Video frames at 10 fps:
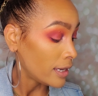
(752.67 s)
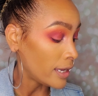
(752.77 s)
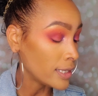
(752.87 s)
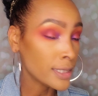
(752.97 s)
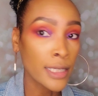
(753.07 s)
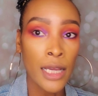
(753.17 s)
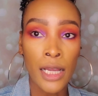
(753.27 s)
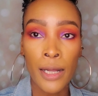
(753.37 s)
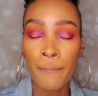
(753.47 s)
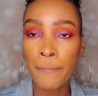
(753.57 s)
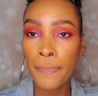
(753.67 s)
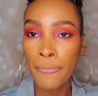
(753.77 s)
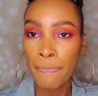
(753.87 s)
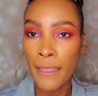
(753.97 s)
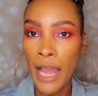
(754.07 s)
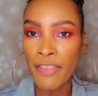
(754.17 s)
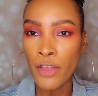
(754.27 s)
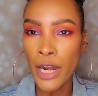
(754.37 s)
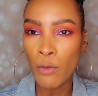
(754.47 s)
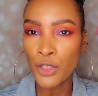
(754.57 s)
And I
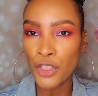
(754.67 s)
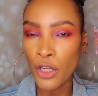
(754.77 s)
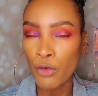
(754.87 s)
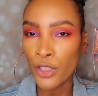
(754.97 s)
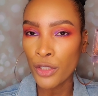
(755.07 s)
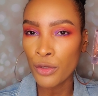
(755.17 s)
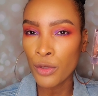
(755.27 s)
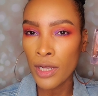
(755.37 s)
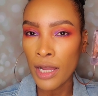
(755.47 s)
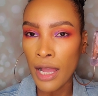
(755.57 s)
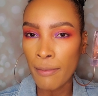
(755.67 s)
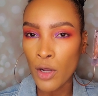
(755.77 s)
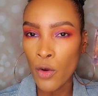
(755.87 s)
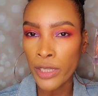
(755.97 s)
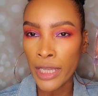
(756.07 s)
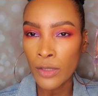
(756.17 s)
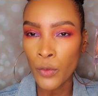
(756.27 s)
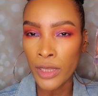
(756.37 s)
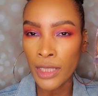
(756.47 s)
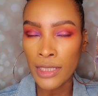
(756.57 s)
thought I would show you. I'm going in
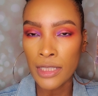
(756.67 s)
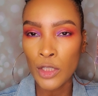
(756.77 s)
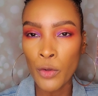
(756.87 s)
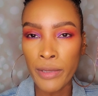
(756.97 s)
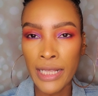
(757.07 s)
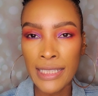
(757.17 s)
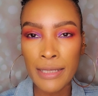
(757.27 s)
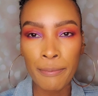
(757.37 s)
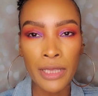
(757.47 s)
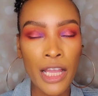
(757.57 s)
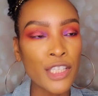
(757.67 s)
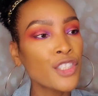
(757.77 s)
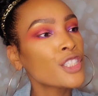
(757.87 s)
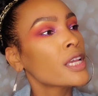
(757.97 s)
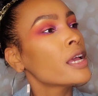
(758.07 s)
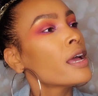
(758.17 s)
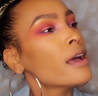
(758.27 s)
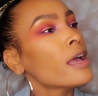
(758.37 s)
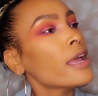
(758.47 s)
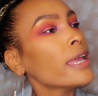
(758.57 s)
with this luminous blush
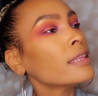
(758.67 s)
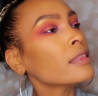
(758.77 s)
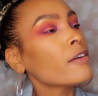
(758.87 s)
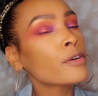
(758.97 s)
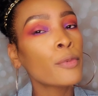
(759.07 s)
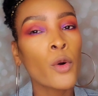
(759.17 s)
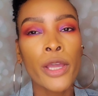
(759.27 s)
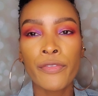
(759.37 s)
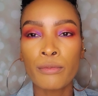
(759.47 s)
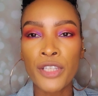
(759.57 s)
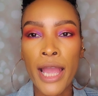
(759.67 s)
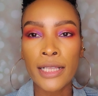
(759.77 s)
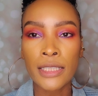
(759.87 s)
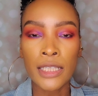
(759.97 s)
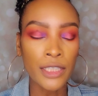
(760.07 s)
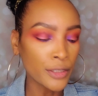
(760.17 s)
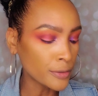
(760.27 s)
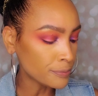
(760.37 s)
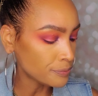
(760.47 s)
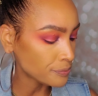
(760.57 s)
in Loverboy from Jaclyn Hill,